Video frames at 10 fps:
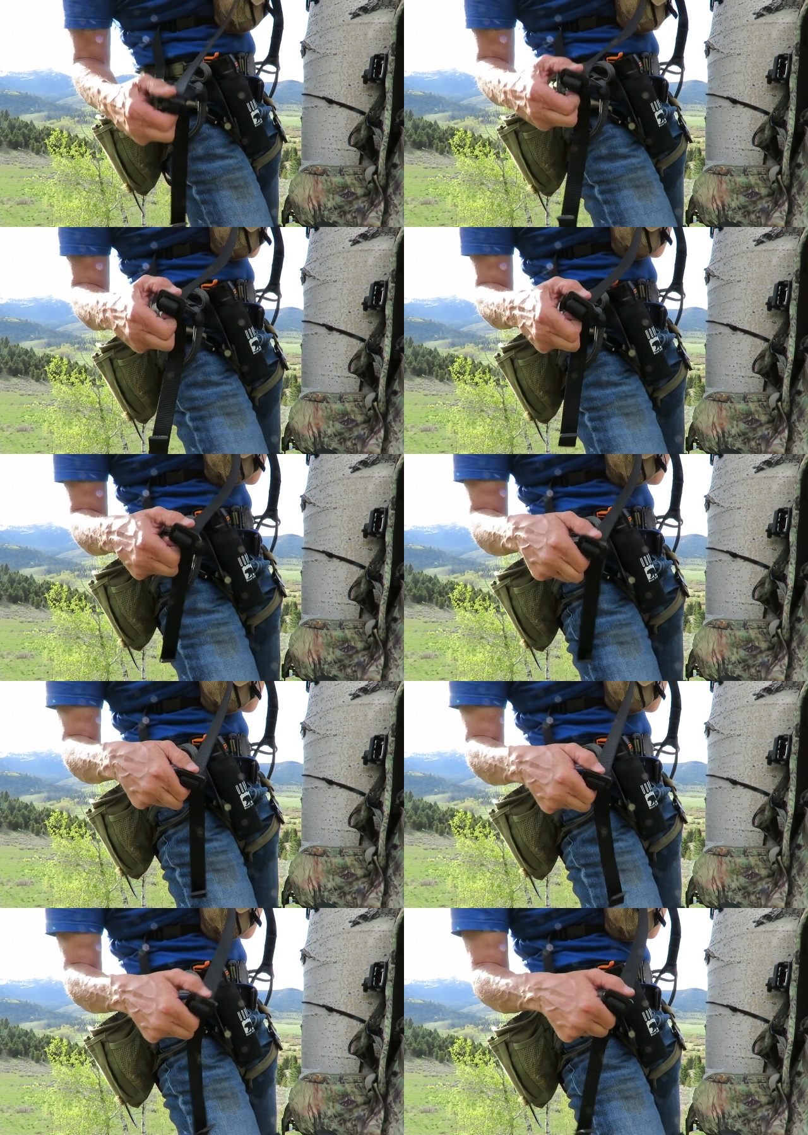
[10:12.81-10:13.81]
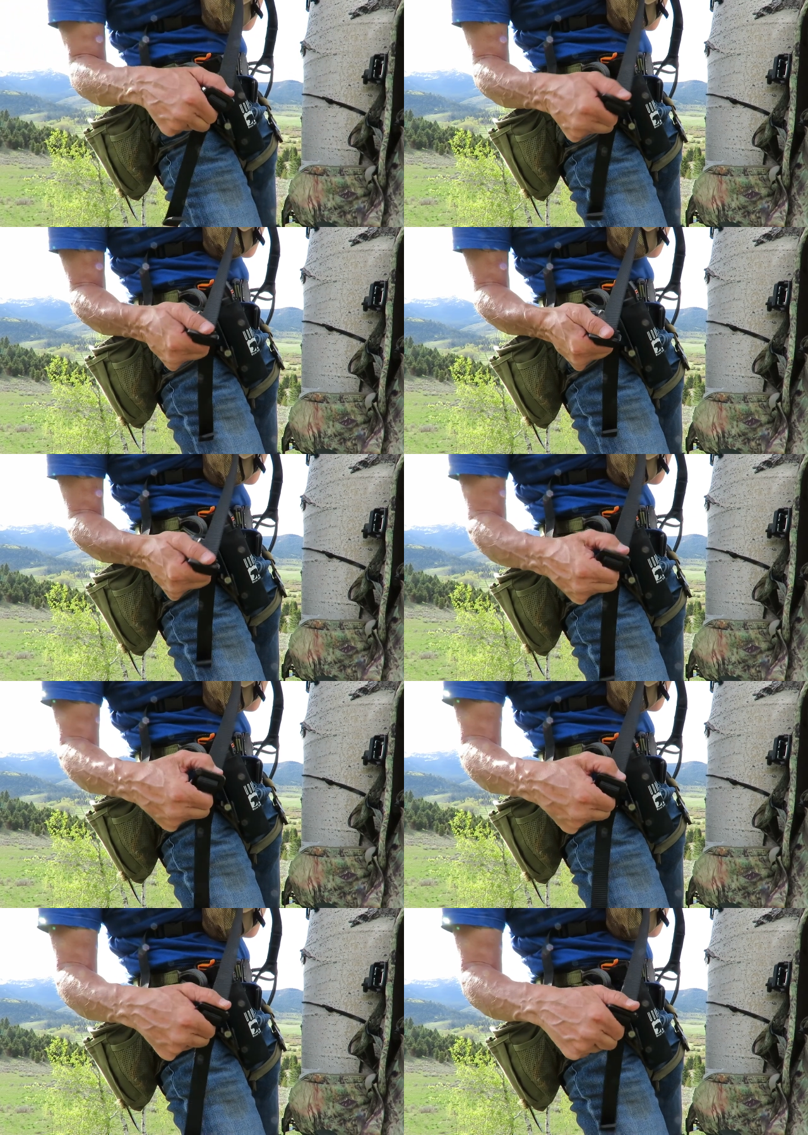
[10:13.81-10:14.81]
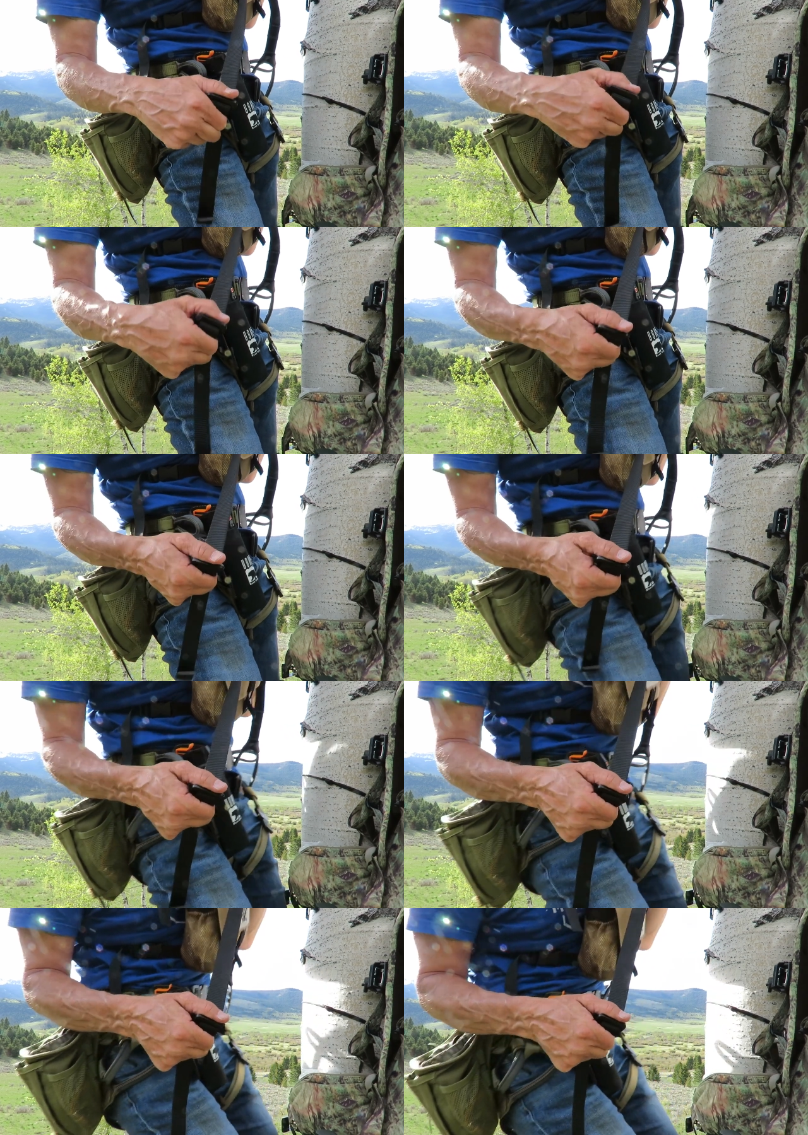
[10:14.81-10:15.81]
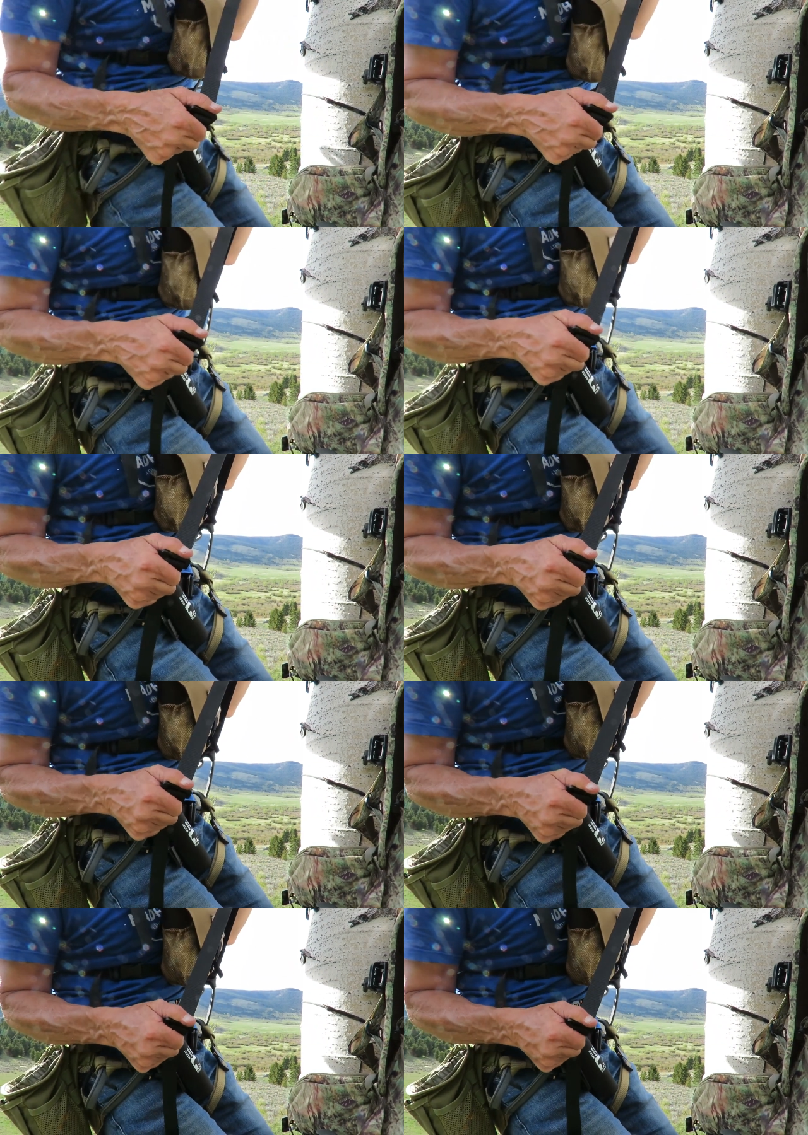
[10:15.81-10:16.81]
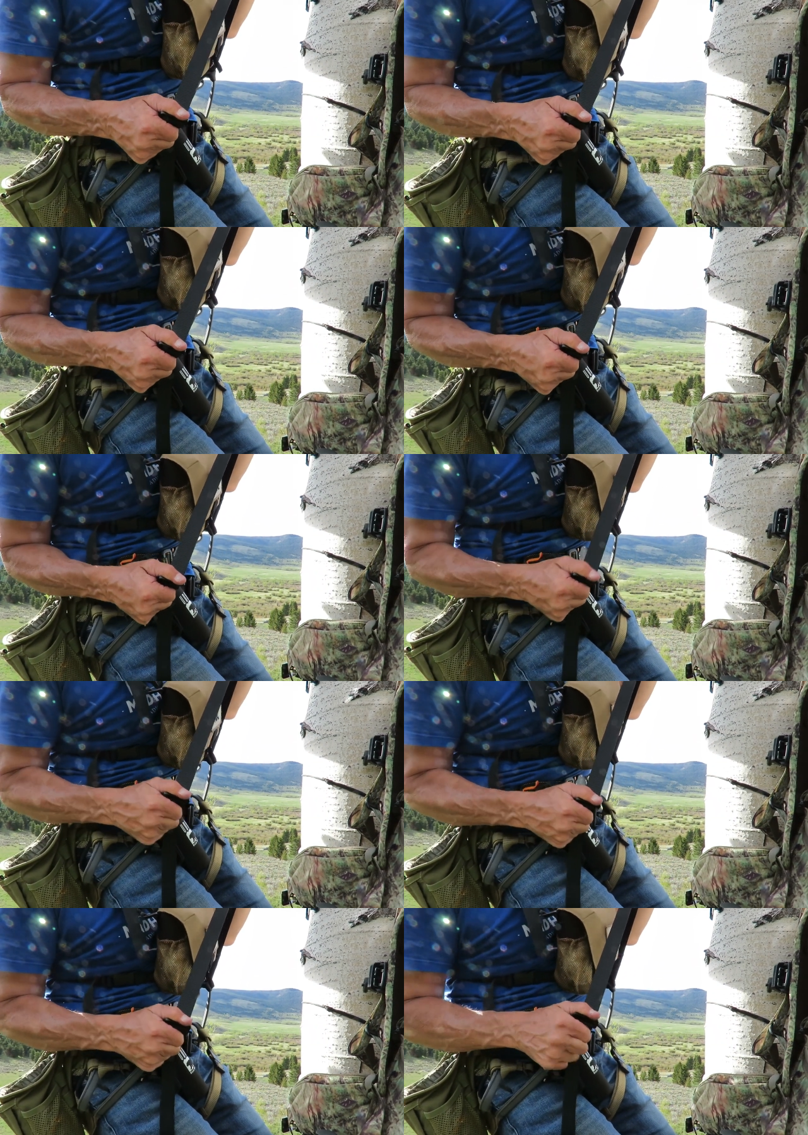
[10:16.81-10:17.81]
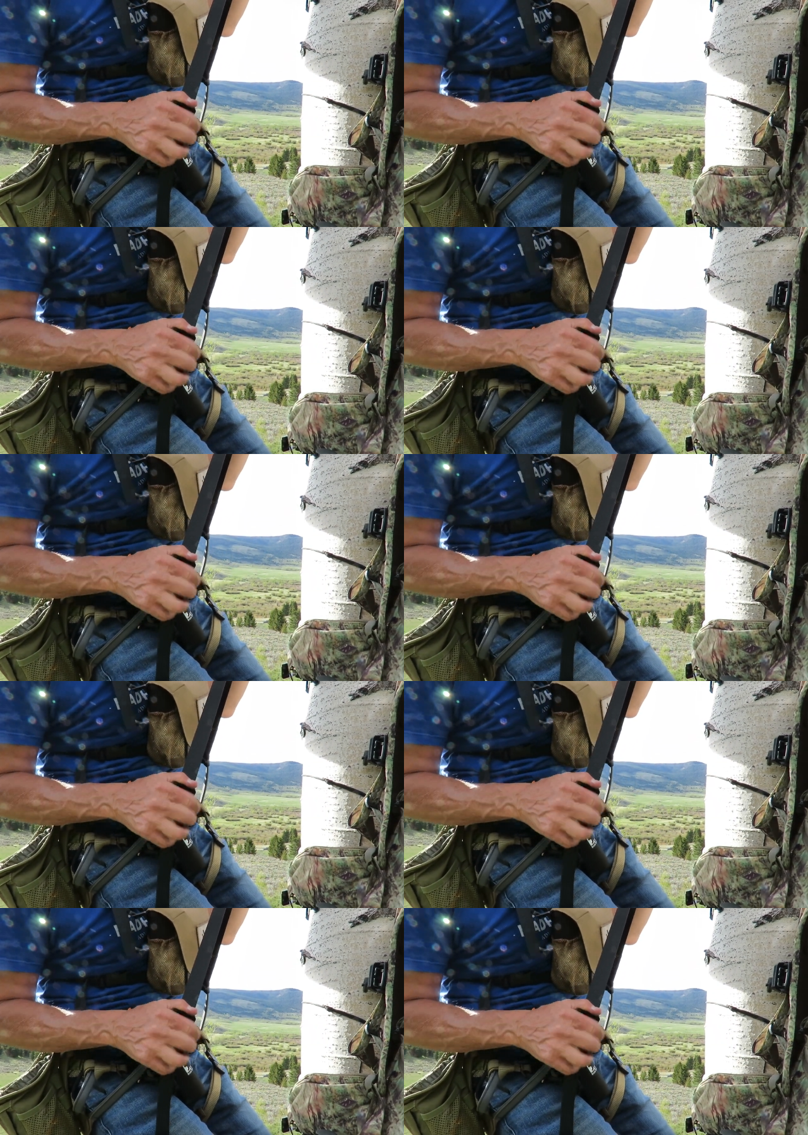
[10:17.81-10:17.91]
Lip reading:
[unreadable: no face in view]